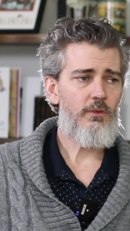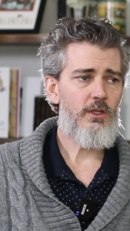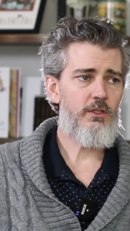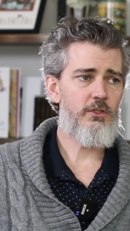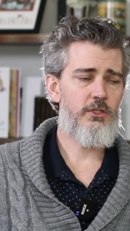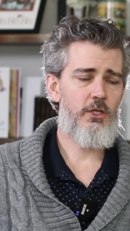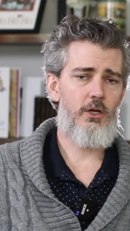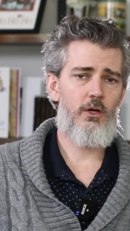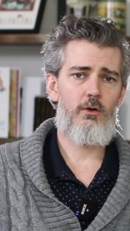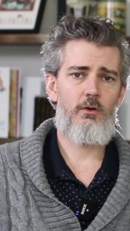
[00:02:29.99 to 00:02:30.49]

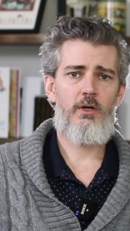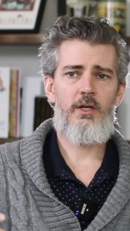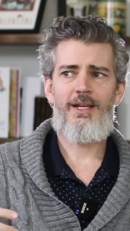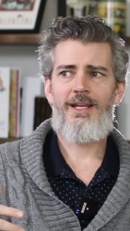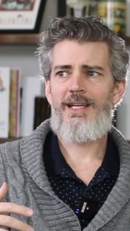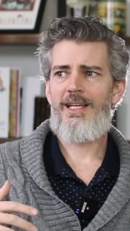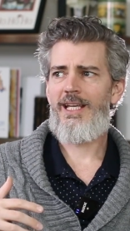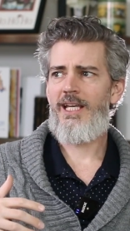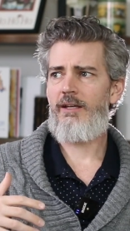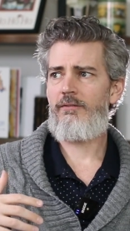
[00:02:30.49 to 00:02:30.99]
So
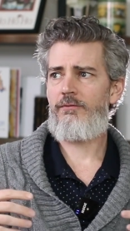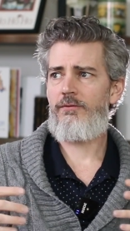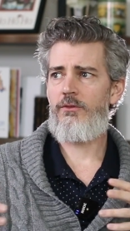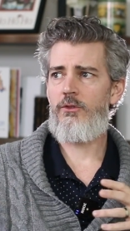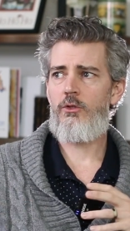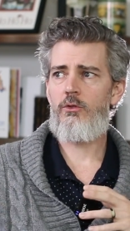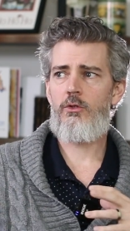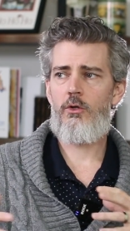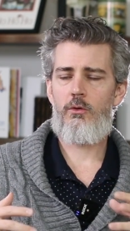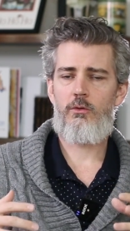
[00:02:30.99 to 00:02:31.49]
if
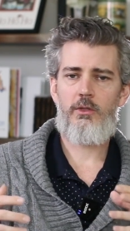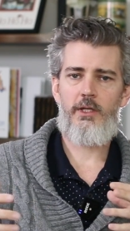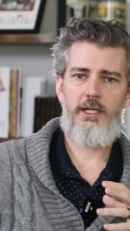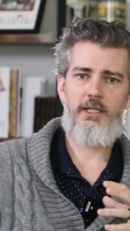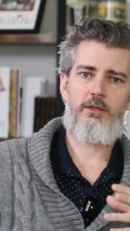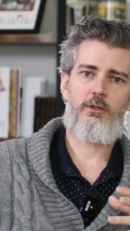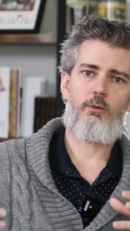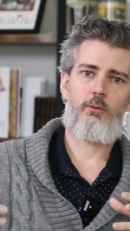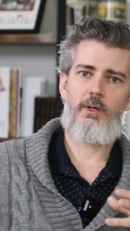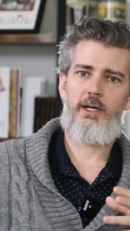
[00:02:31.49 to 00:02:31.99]
you don't
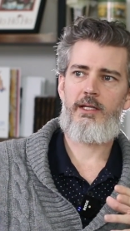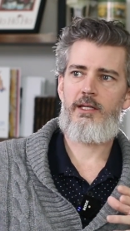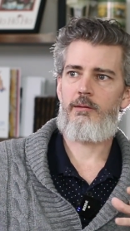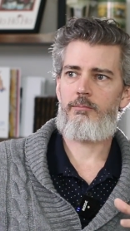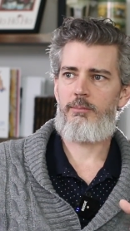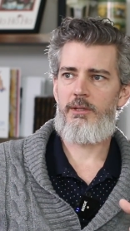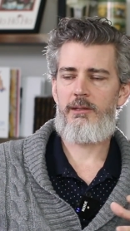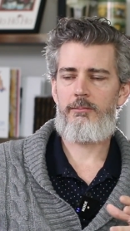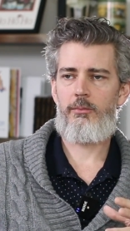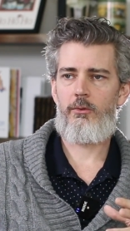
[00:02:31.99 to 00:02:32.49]
like the way
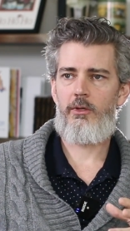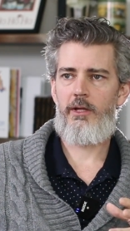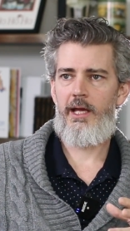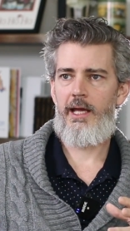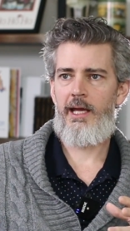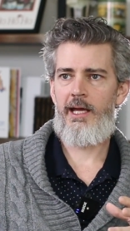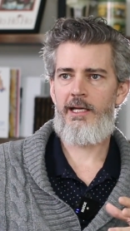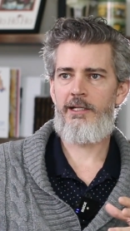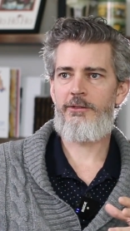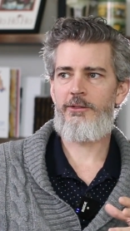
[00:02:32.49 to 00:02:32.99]
that people
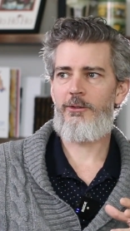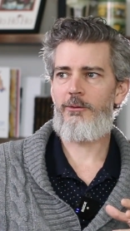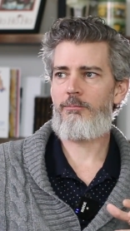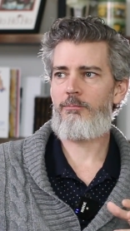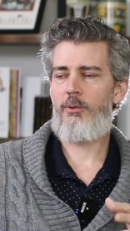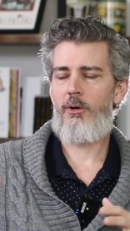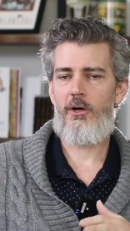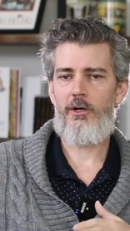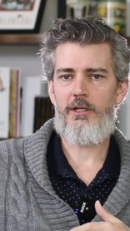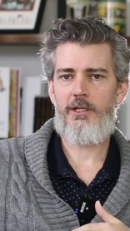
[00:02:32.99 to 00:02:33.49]
handle
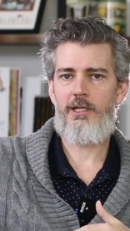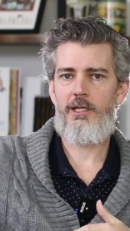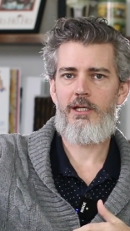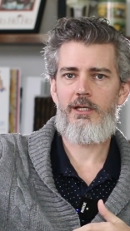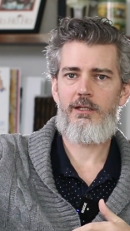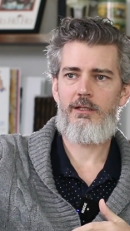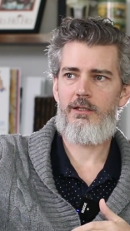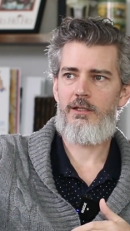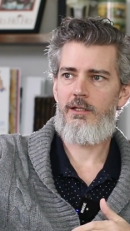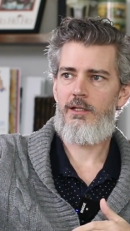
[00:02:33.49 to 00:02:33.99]

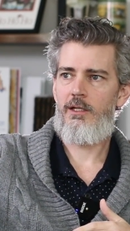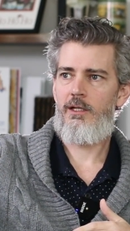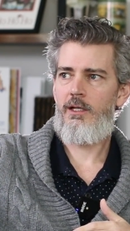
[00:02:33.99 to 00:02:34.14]
parking